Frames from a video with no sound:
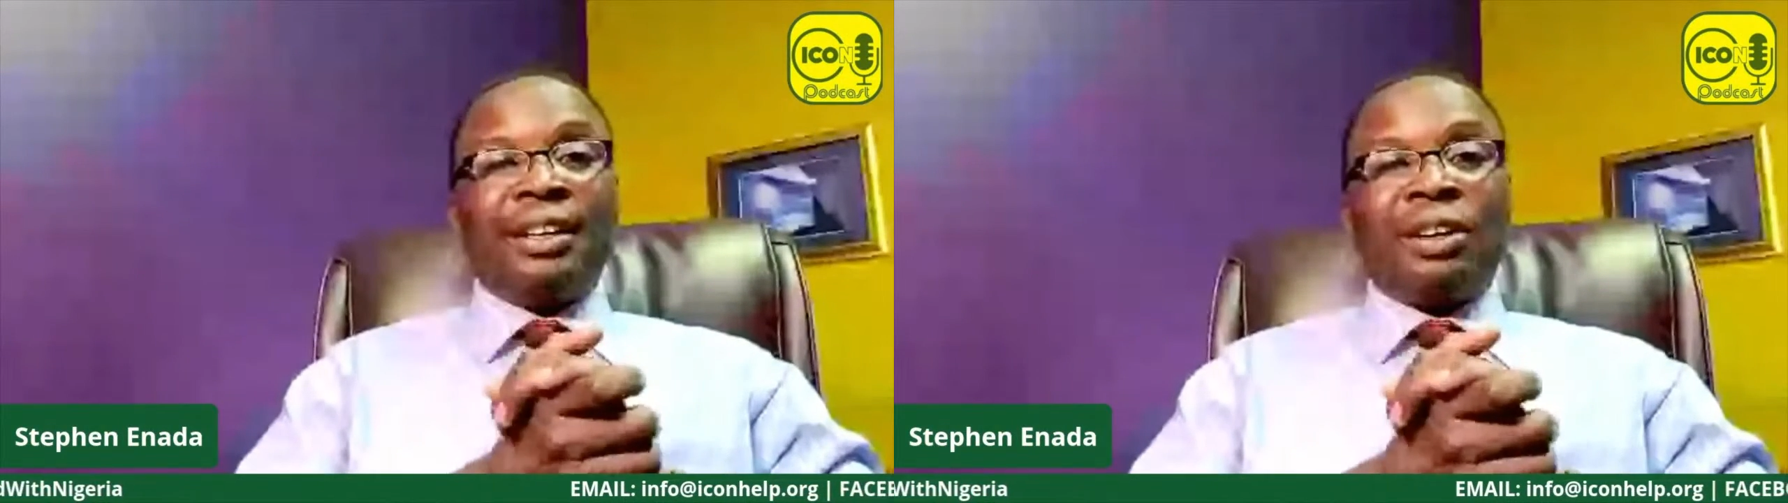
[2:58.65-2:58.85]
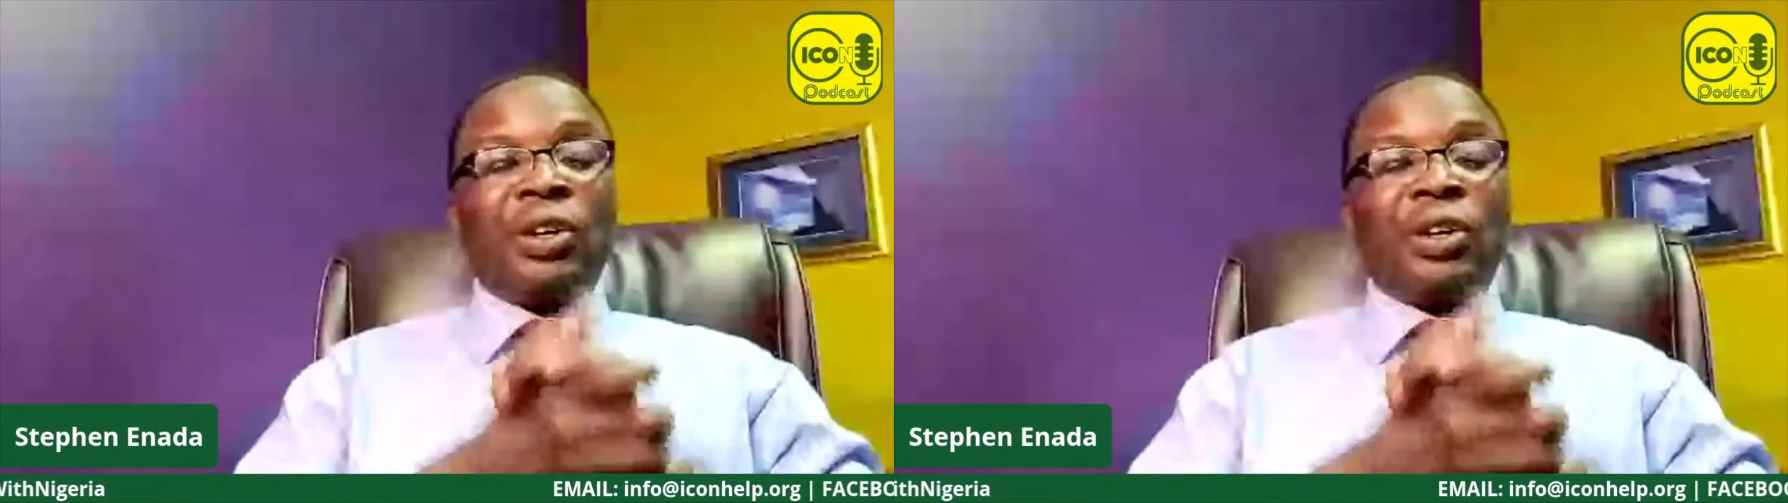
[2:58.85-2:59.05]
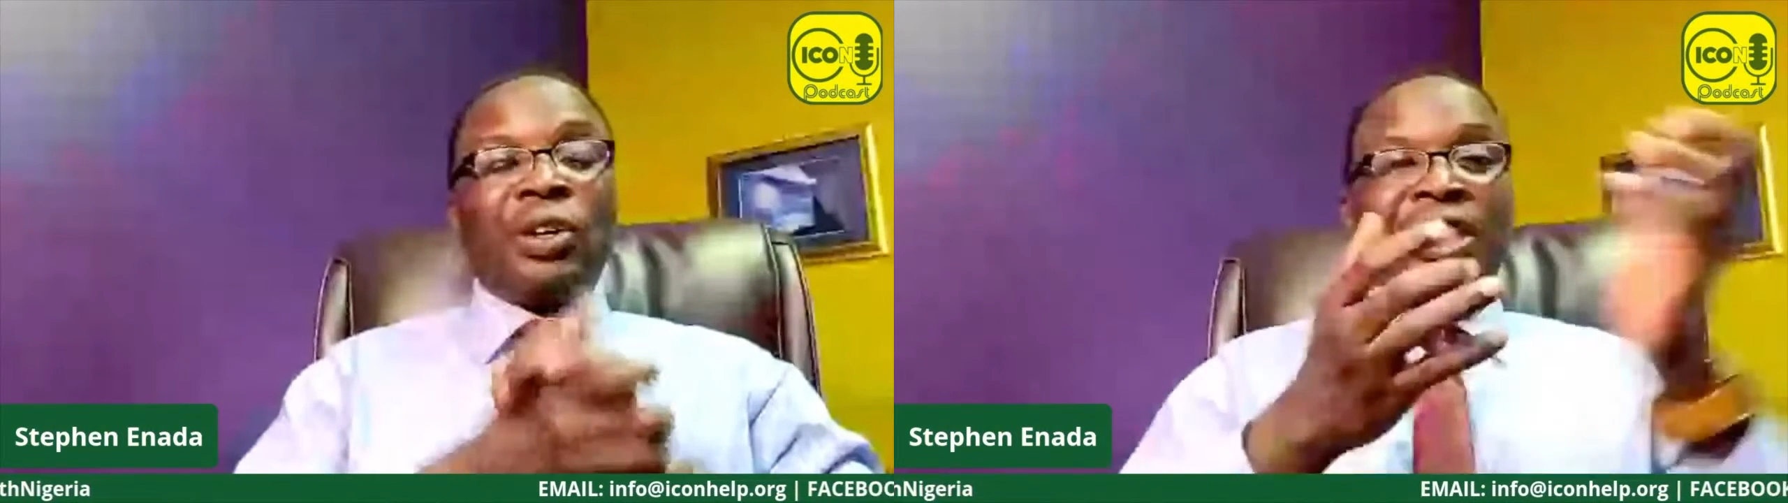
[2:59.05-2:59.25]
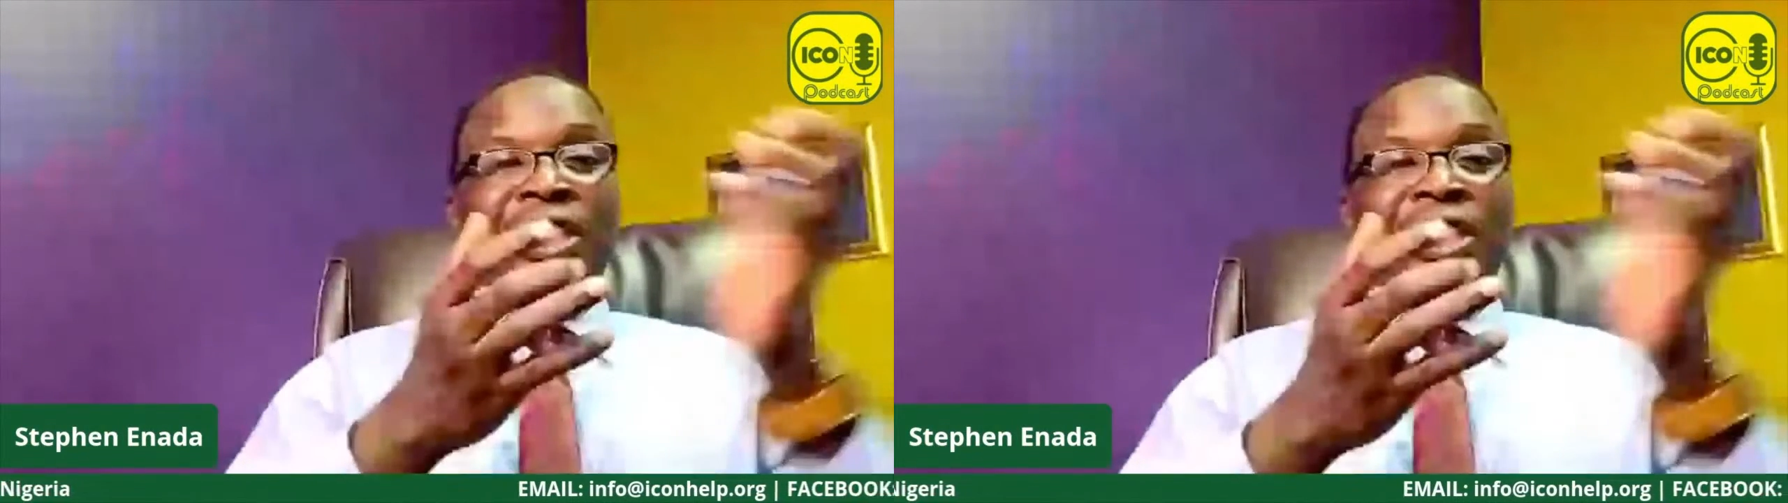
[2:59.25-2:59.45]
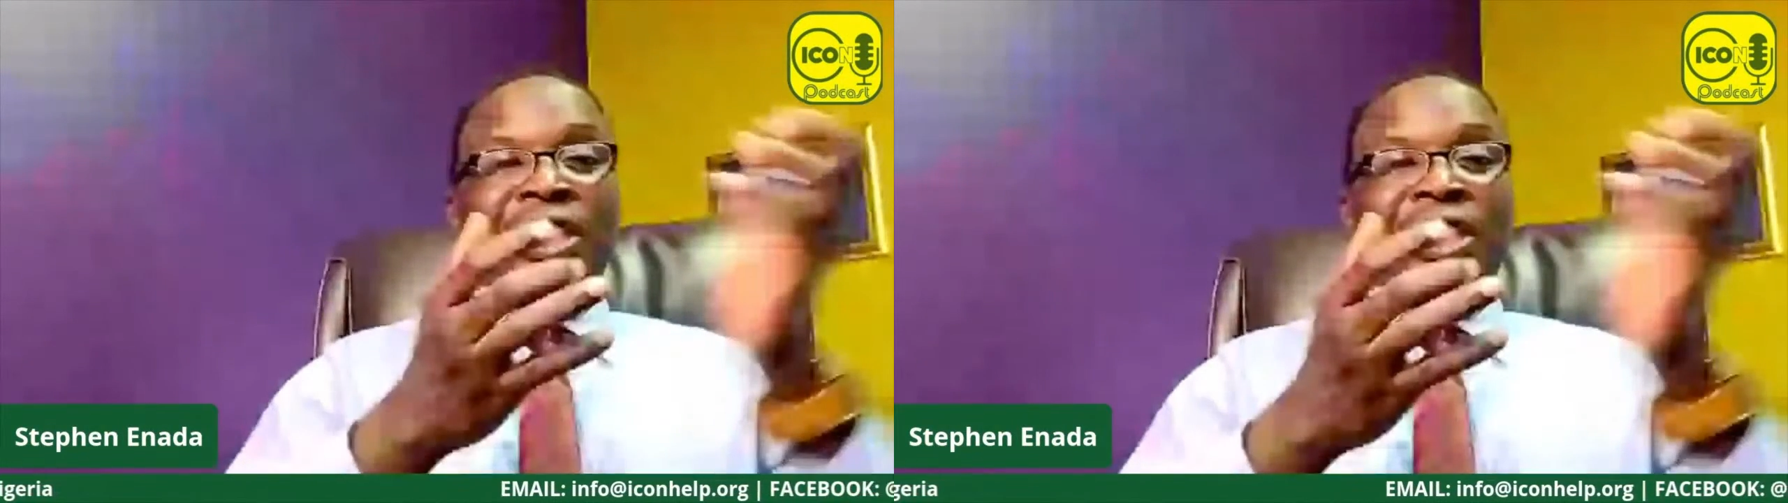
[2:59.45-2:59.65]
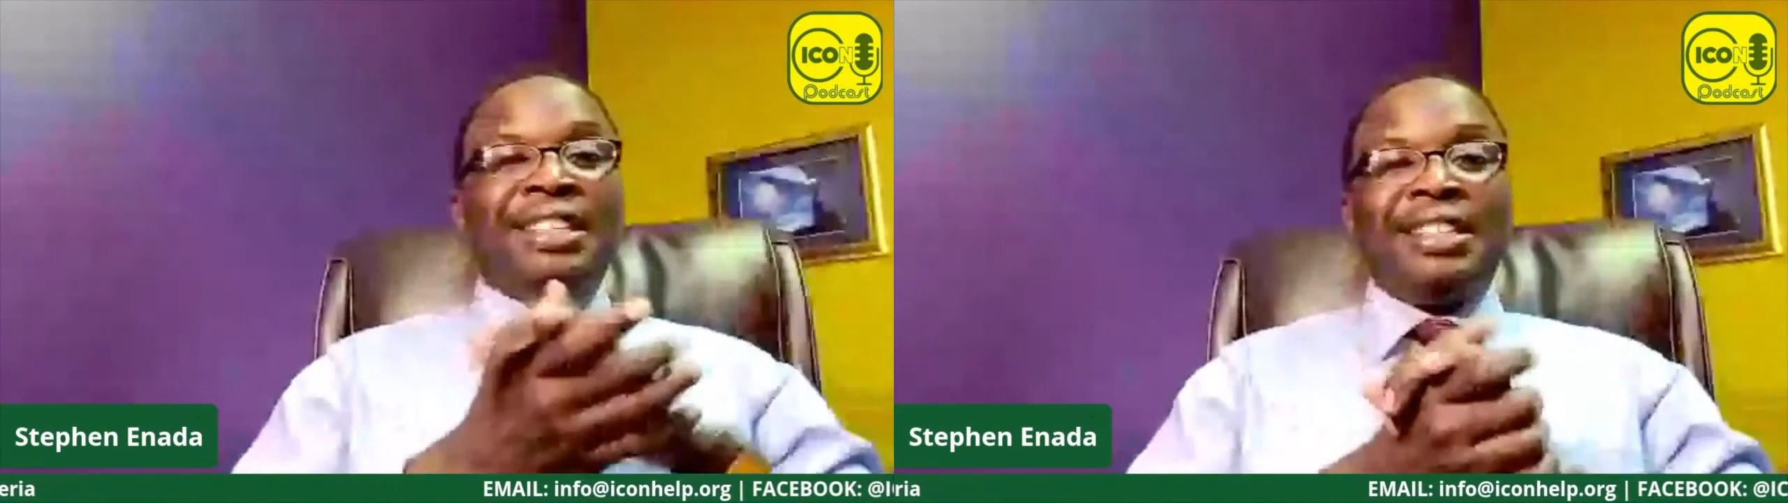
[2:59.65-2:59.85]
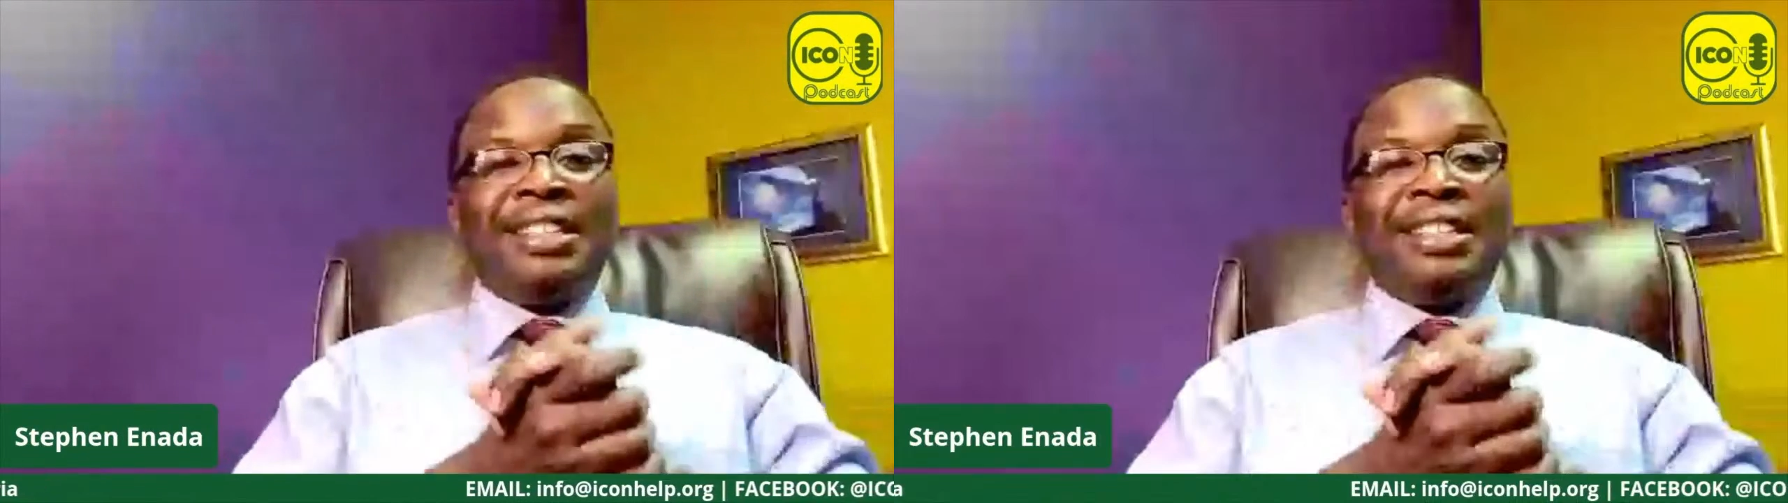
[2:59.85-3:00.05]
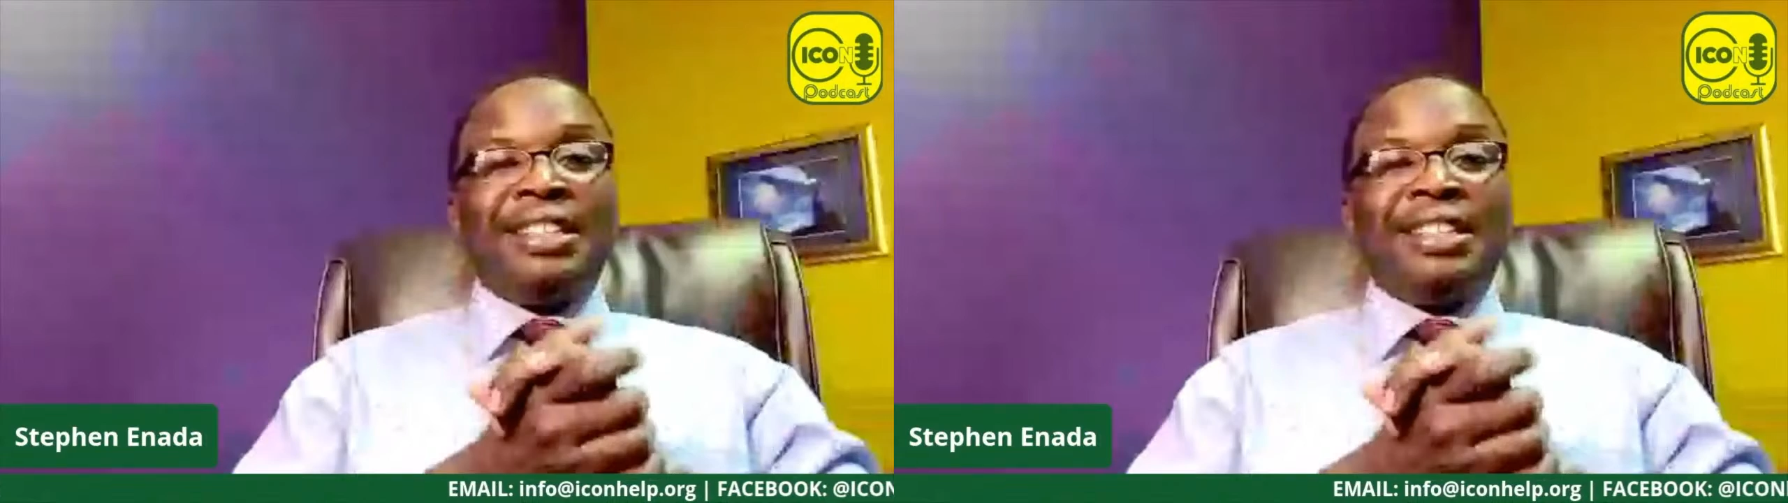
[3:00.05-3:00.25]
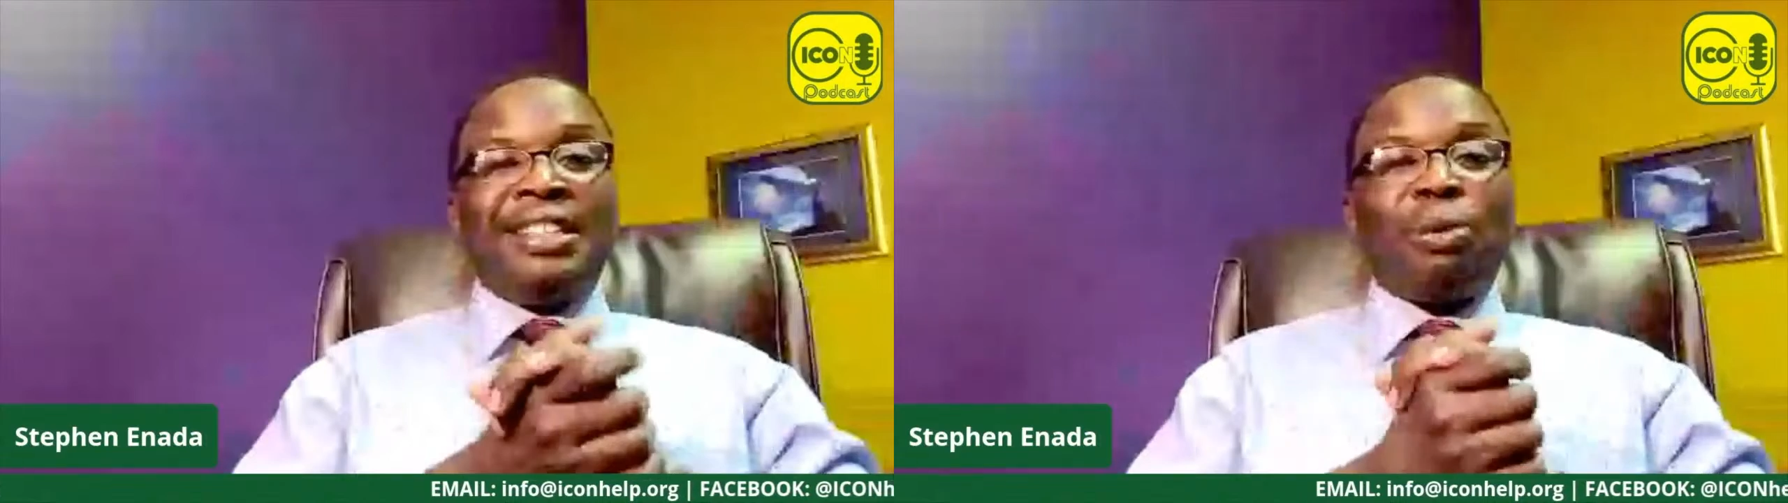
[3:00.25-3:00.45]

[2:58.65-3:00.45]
cordials, sticks,